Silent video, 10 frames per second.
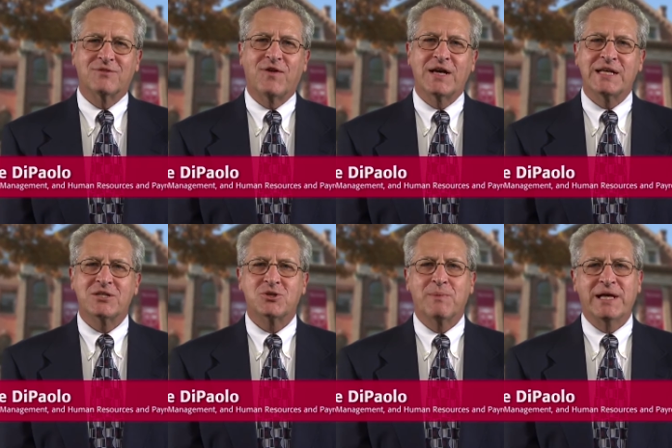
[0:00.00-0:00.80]

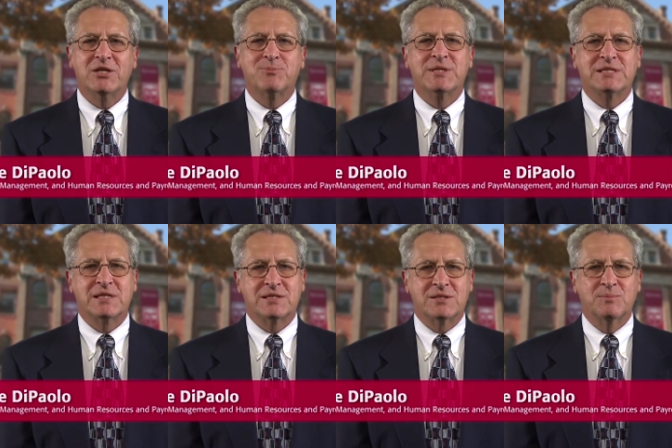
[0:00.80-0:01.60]
financial management
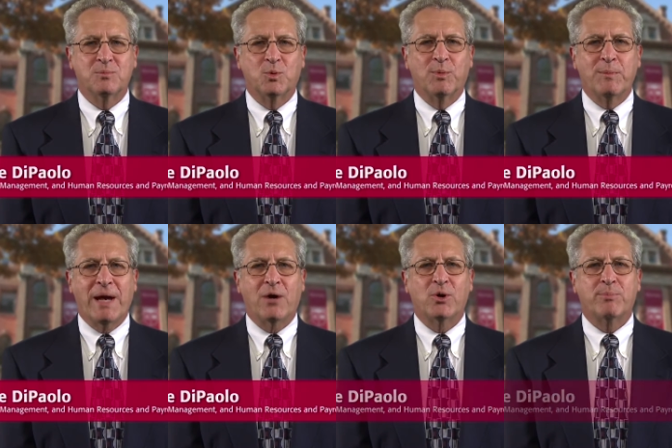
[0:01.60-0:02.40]
system will be
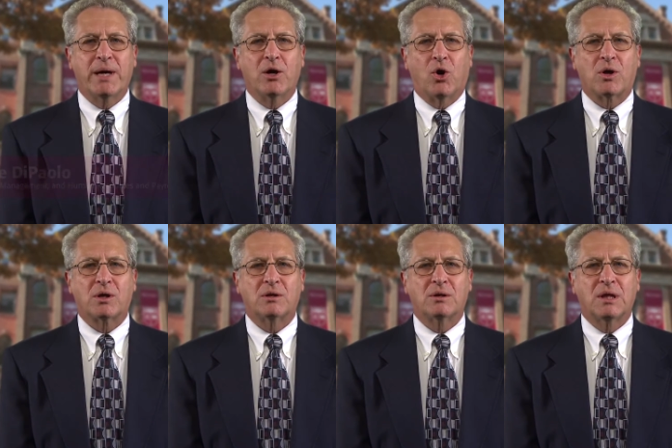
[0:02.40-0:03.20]
powered by
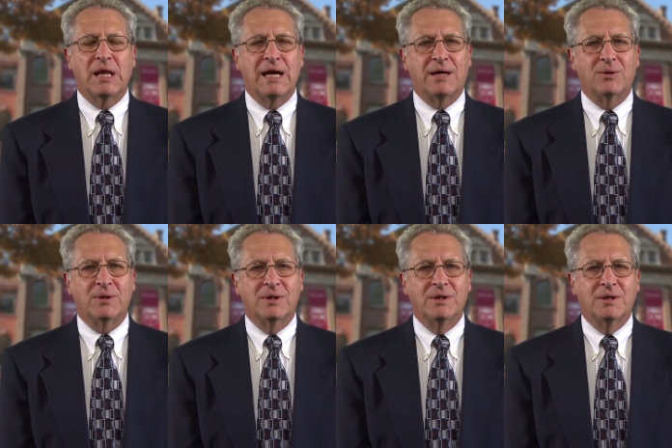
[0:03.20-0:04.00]
Oracle Cloud.
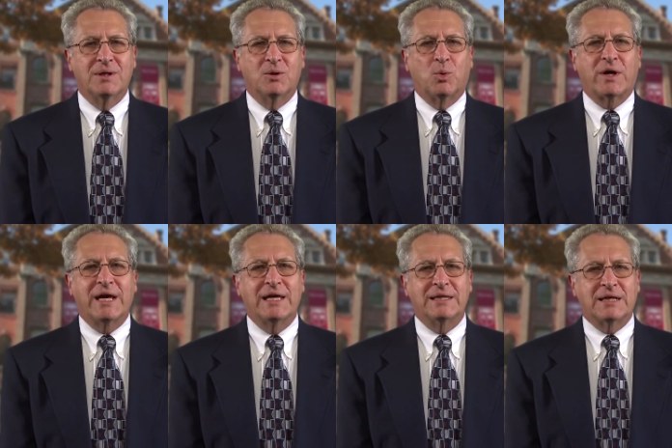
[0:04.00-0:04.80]

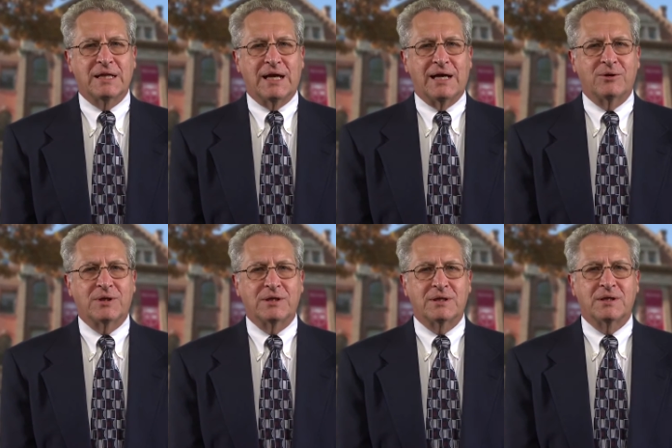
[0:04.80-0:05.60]
Working in the cloud
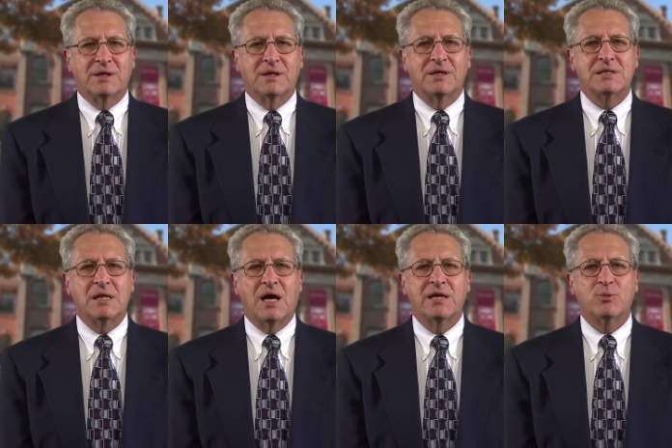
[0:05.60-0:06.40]
is
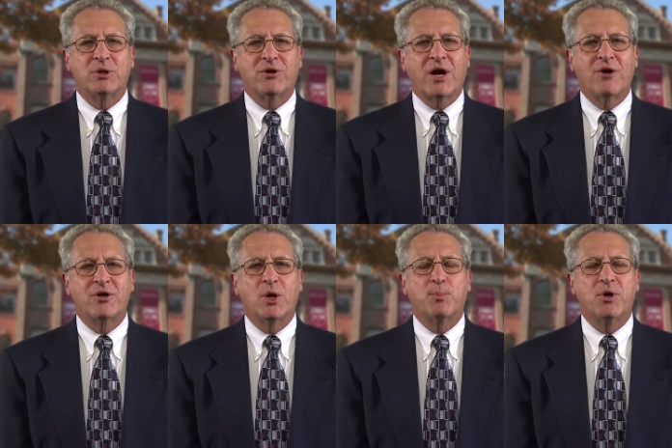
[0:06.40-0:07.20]
aligned with our
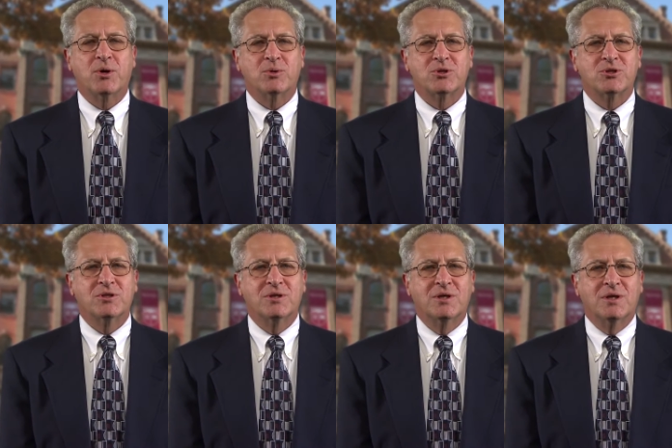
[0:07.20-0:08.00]
current approach.
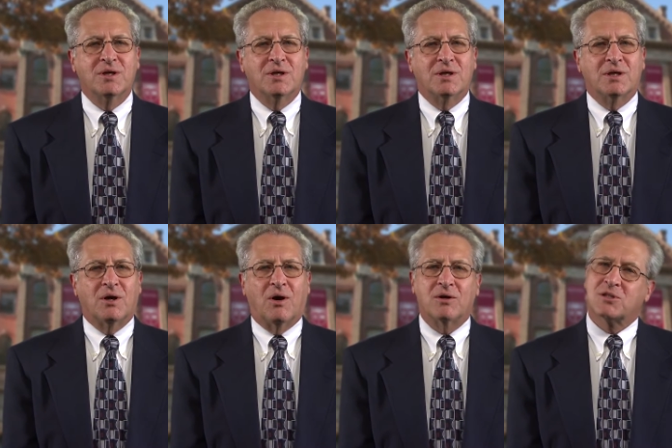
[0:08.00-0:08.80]

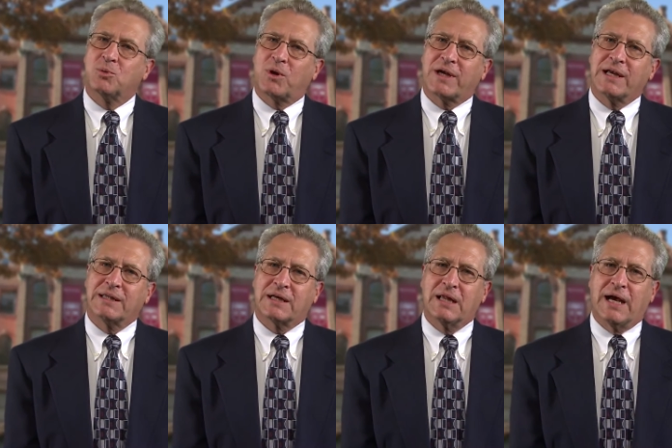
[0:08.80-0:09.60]
Also working in
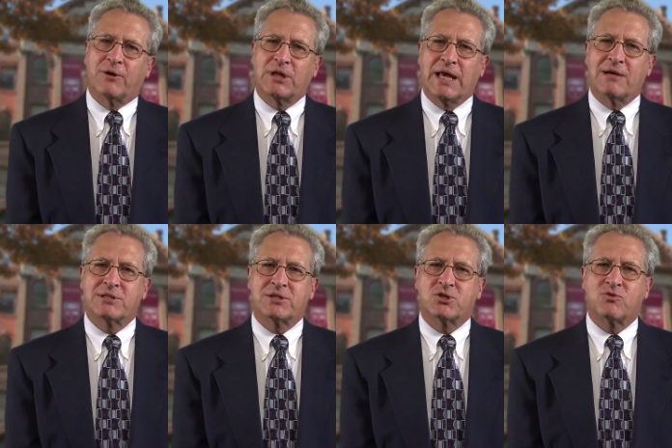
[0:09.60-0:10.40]
the cloud allows
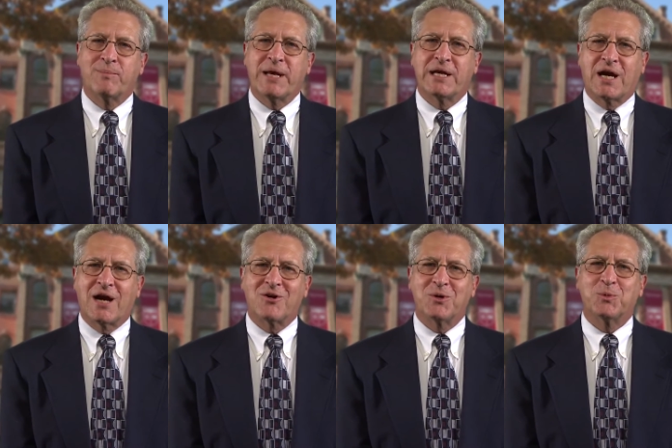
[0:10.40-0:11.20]
us to remain
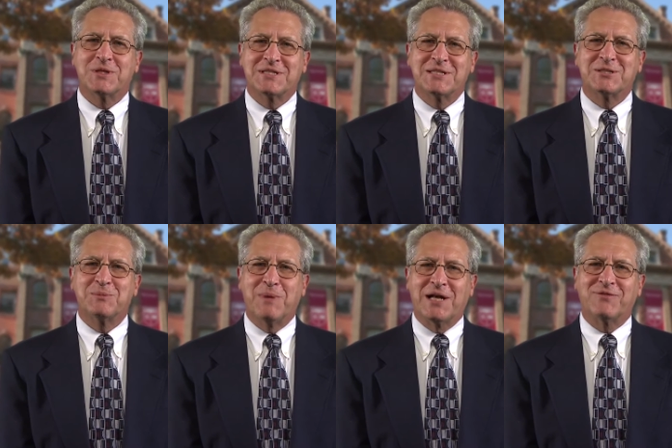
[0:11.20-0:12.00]
current with system
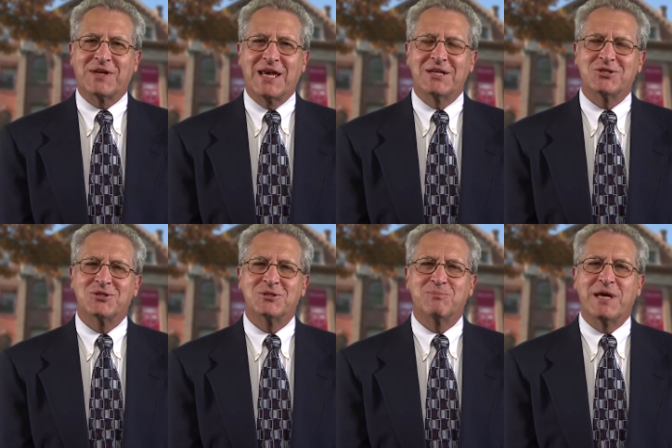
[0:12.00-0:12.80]

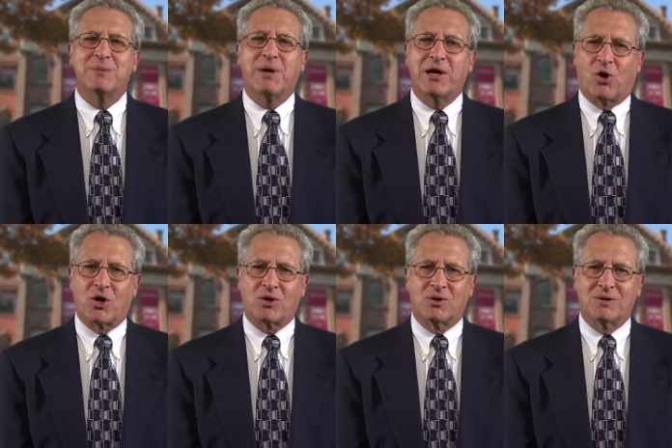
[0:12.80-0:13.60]
modifications made by
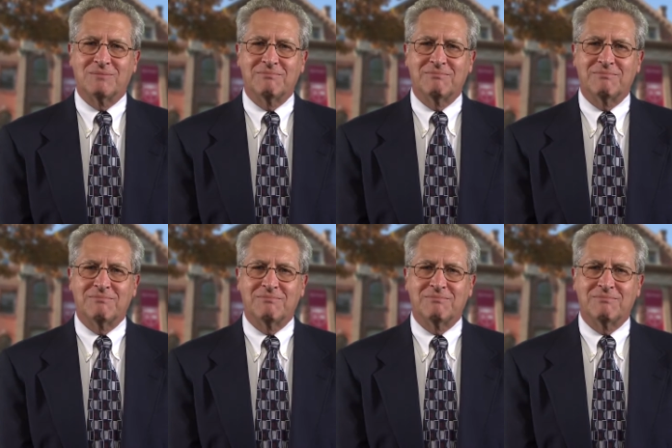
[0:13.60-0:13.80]
Oracle.